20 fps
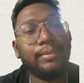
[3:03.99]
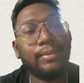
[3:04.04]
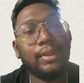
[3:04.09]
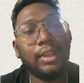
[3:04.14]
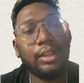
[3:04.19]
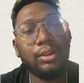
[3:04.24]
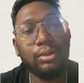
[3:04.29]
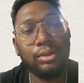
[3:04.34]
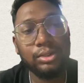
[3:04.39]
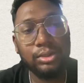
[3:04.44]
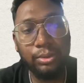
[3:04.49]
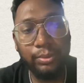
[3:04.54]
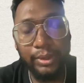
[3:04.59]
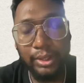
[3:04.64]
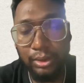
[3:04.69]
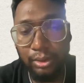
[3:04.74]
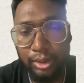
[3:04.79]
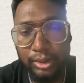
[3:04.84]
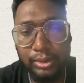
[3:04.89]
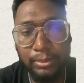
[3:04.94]
And also, when
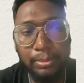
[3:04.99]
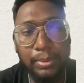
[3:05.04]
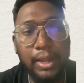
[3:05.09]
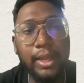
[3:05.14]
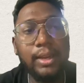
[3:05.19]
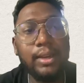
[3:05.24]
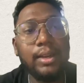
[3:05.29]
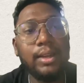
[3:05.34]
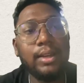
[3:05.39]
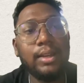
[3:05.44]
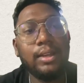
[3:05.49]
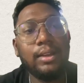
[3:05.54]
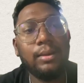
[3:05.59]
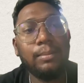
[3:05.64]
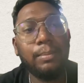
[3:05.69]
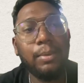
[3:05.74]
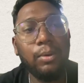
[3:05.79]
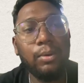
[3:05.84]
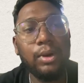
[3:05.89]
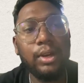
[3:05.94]
load is applied,
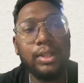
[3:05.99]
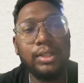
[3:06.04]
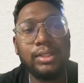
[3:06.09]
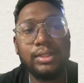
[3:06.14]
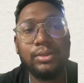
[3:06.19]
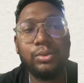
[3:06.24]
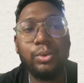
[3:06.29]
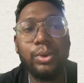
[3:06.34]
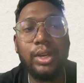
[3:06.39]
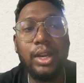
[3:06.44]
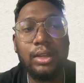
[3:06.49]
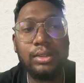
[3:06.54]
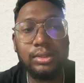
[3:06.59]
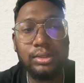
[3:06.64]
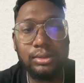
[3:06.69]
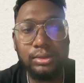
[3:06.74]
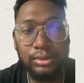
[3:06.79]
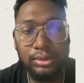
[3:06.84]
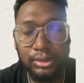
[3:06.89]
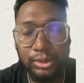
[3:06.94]
pore water is
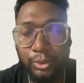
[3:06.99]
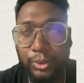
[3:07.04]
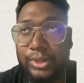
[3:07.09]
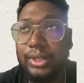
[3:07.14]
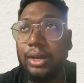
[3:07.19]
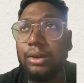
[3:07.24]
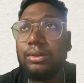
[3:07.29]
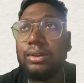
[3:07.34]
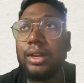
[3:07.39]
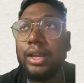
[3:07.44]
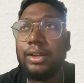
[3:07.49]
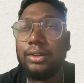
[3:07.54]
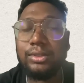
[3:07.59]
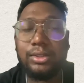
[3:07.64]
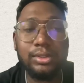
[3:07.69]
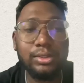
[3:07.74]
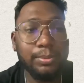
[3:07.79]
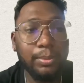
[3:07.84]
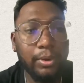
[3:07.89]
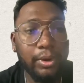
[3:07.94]
squeezed out, and also
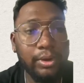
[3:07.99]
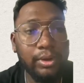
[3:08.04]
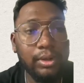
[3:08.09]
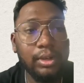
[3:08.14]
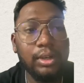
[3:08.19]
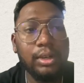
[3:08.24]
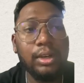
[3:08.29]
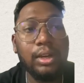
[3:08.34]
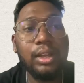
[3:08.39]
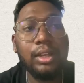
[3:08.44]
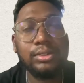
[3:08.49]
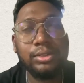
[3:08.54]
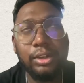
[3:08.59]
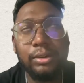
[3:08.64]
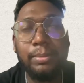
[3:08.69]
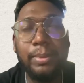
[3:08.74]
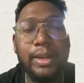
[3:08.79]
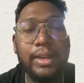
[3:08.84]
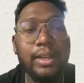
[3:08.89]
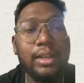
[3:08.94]
soil
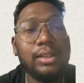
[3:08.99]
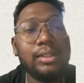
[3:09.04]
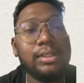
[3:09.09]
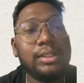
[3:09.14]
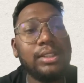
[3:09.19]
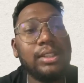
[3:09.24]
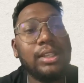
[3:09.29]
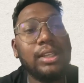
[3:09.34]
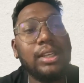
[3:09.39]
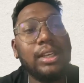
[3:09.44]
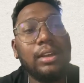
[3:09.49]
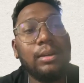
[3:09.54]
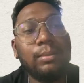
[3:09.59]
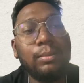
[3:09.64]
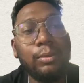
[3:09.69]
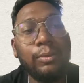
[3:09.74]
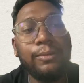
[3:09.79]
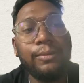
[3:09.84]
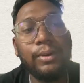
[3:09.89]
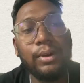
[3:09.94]
particles
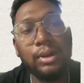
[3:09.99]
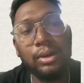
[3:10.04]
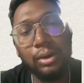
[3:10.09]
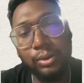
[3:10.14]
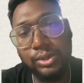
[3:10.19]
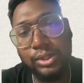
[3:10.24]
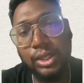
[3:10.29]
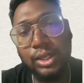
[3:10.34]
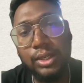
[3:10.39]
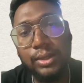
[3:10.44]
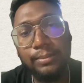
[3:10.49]
move closer.